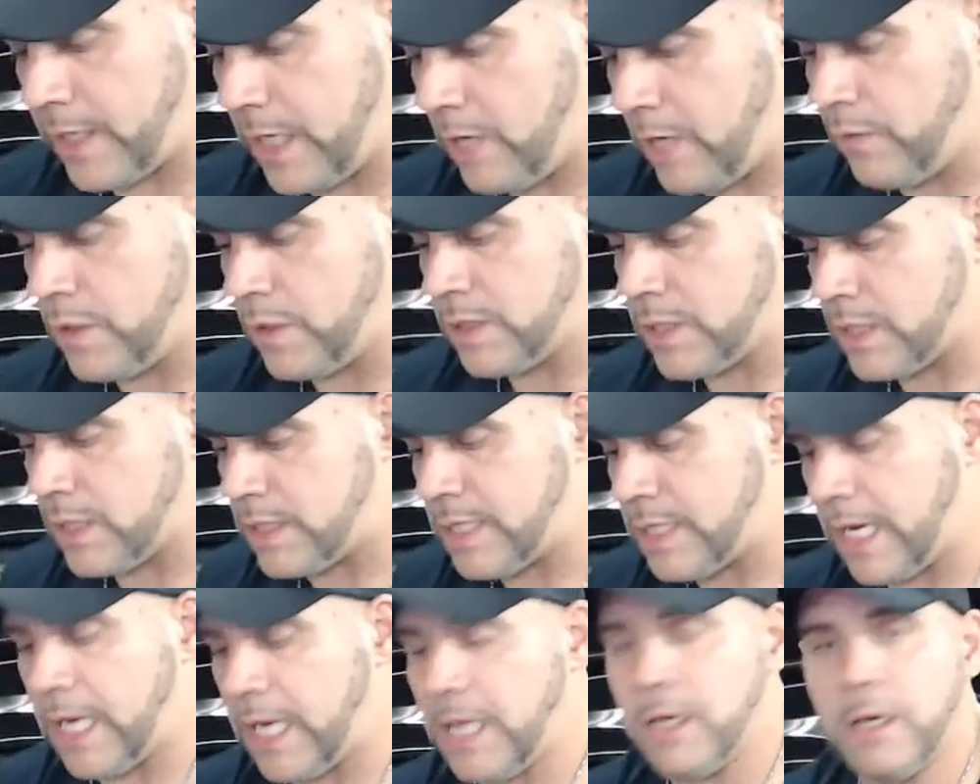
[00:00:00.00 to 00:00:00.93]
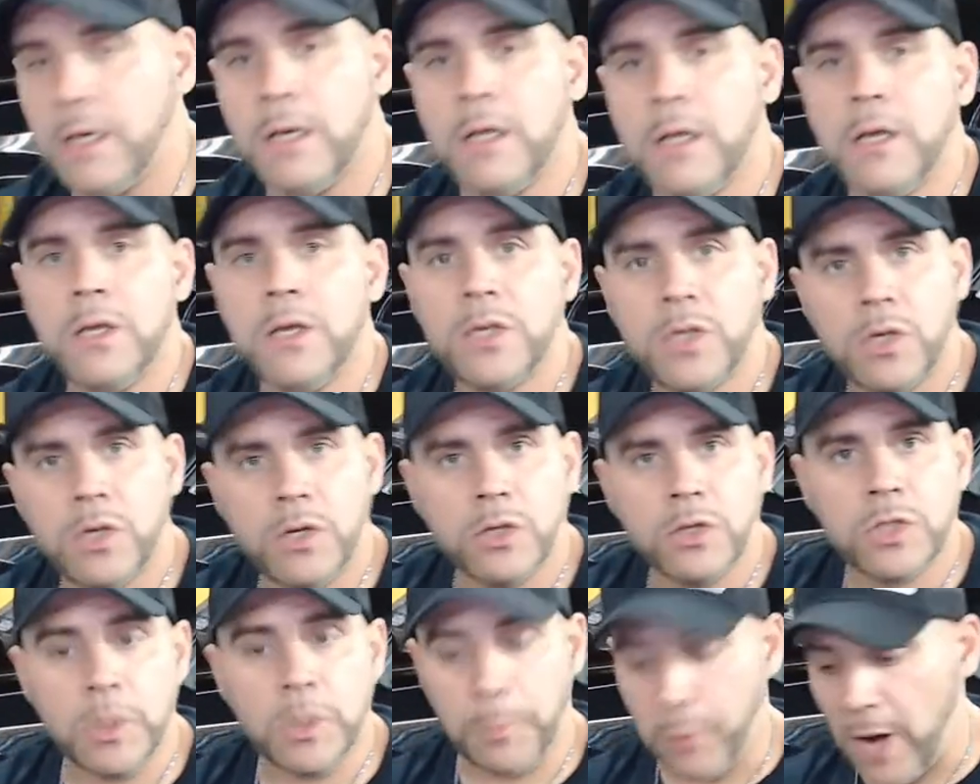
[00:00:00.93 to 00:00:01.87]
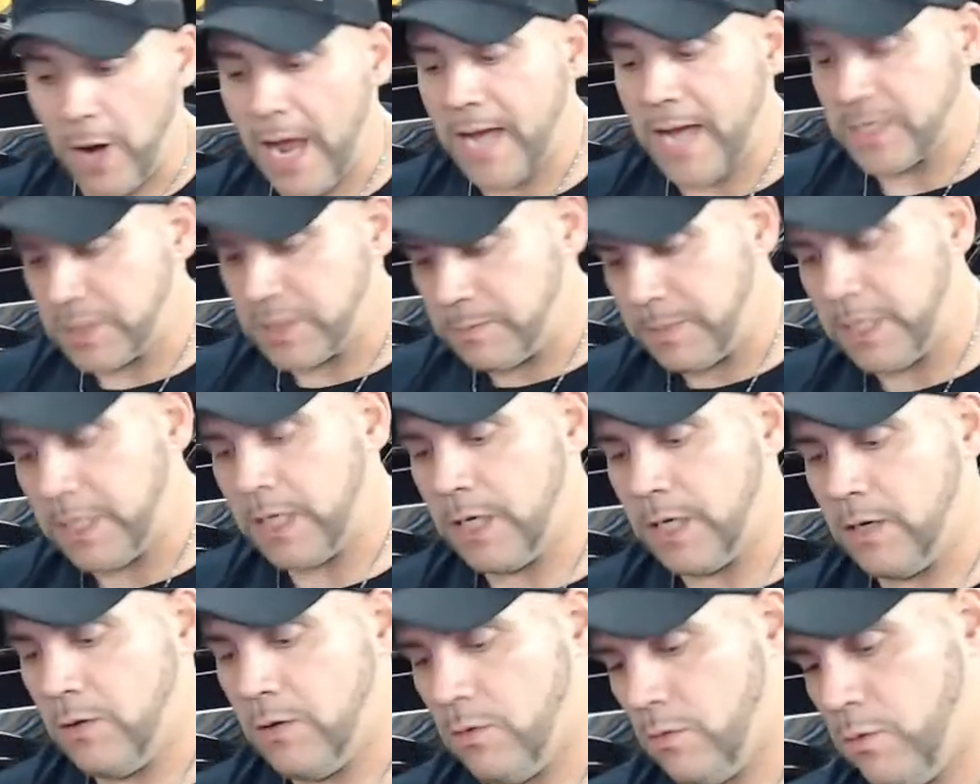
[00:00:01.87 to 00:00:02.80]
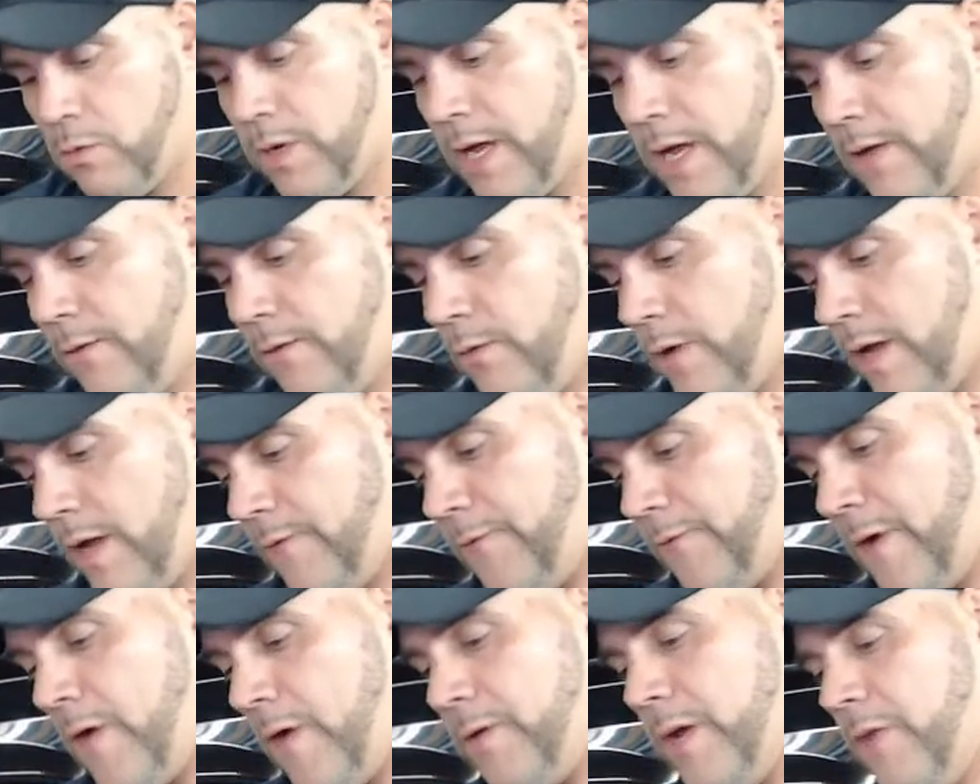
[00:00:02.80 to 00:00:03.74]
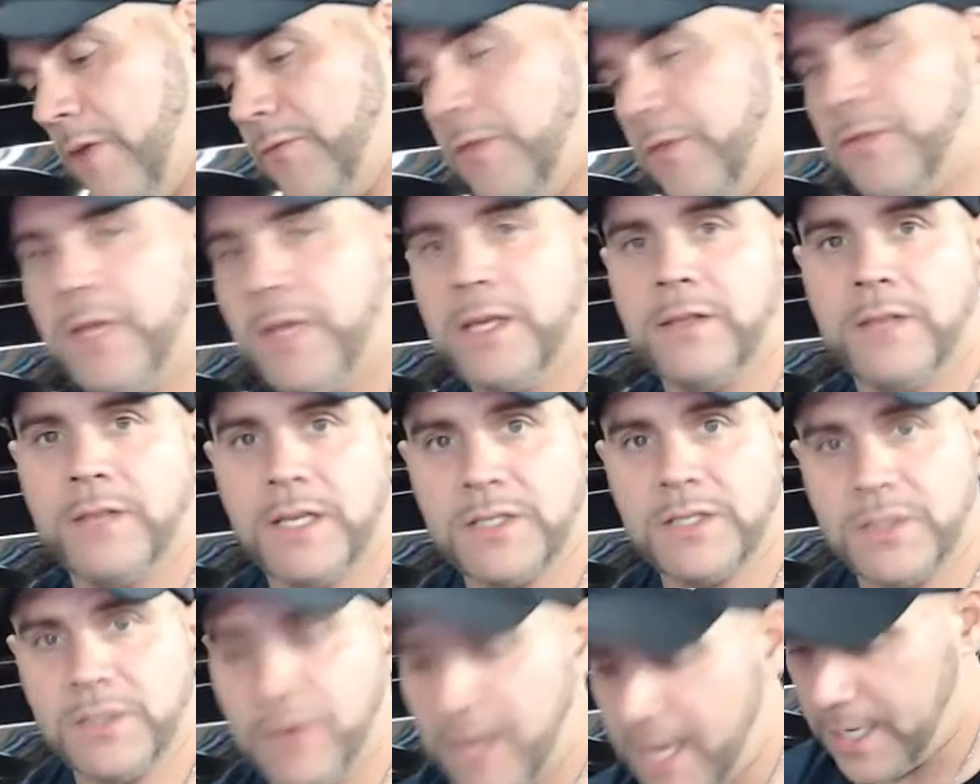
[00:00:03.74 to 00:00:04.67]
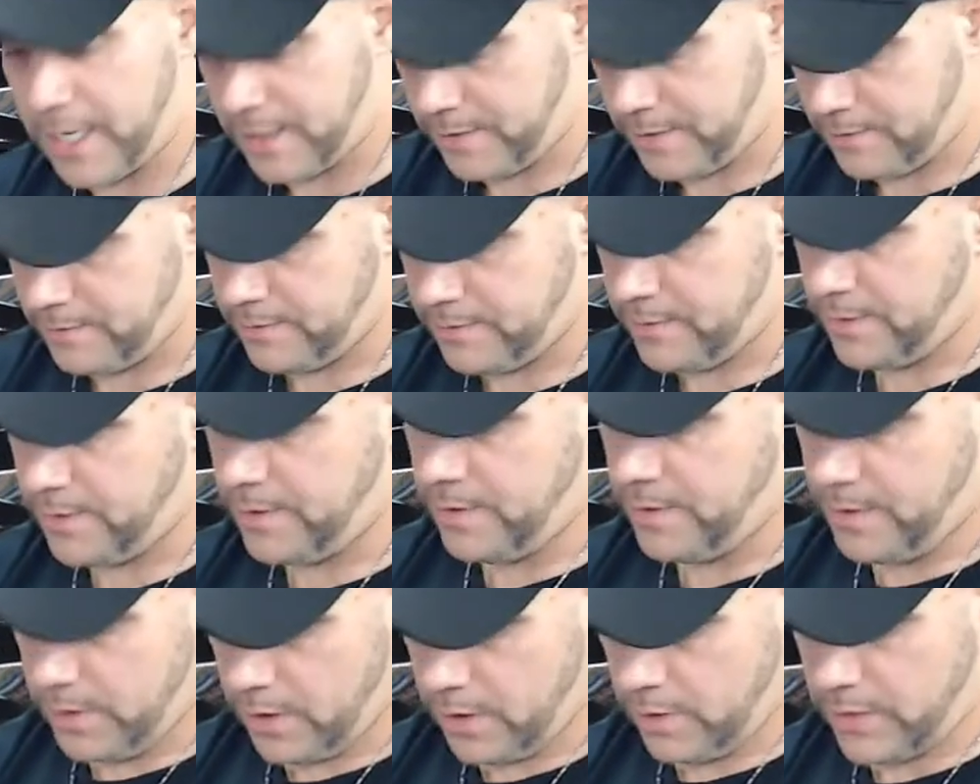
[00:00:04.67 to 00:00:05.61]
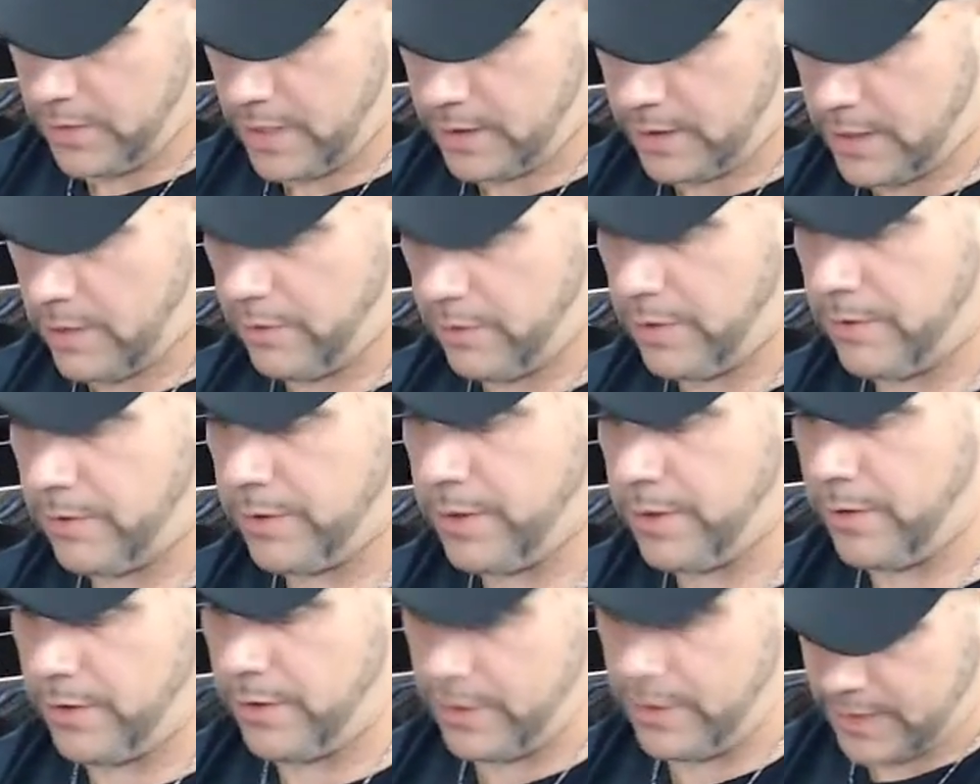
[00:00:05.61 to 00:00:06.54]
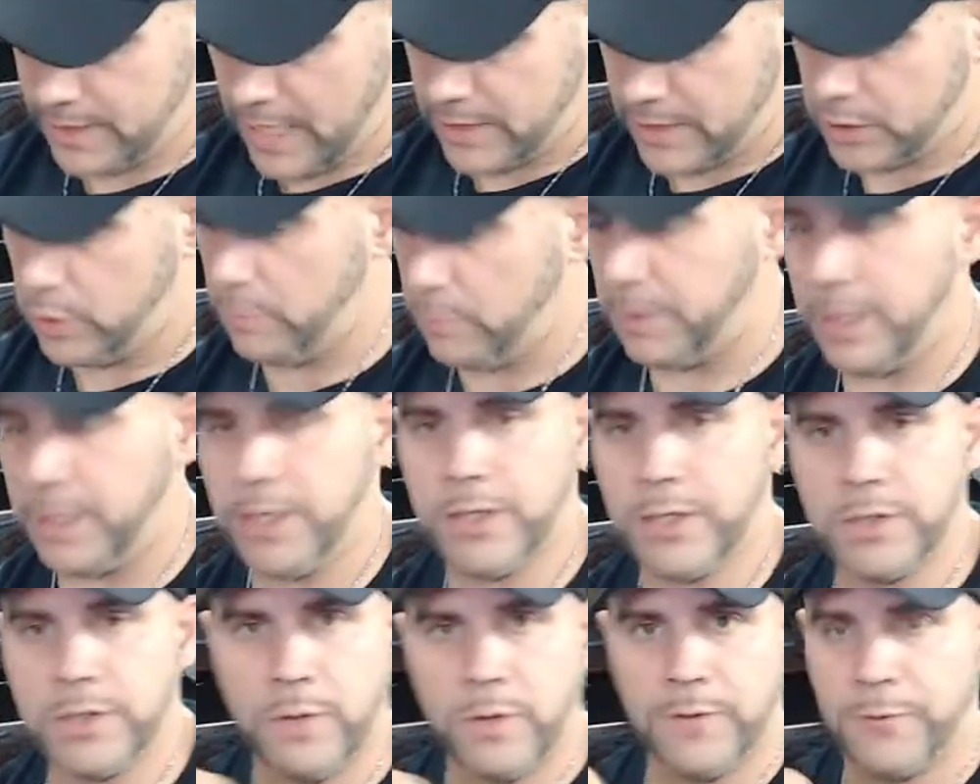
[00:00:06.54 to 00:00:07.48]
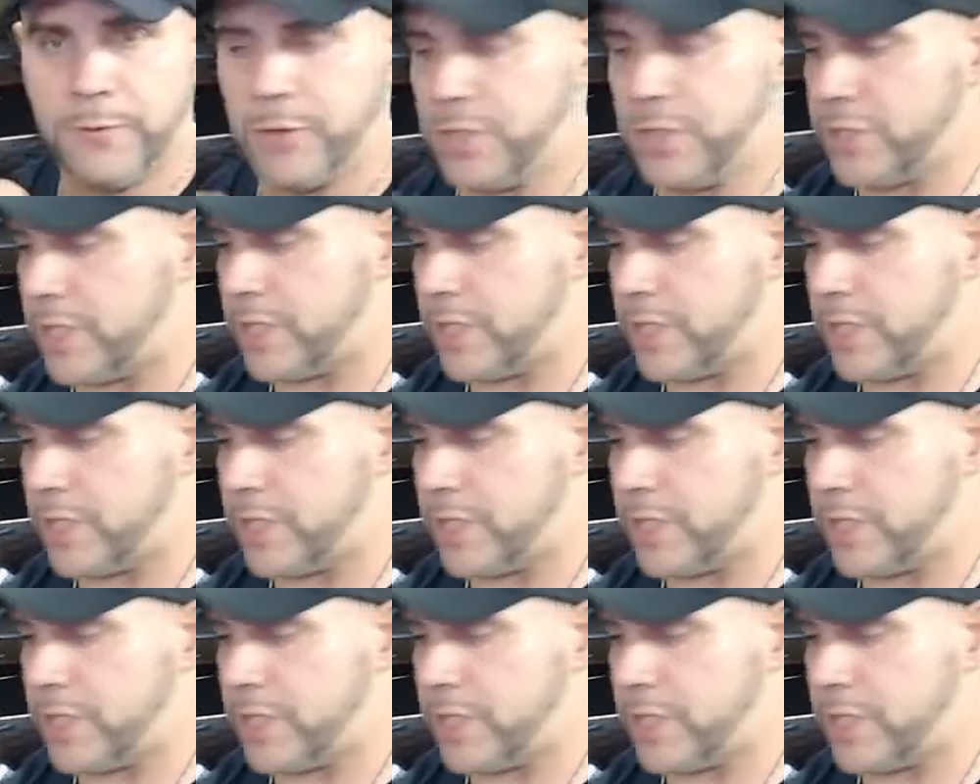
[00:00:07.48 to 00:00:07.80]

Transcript: even to date surprised me when I found out that they still had it. You know, that we were, you know, it's got two bleeders, one for each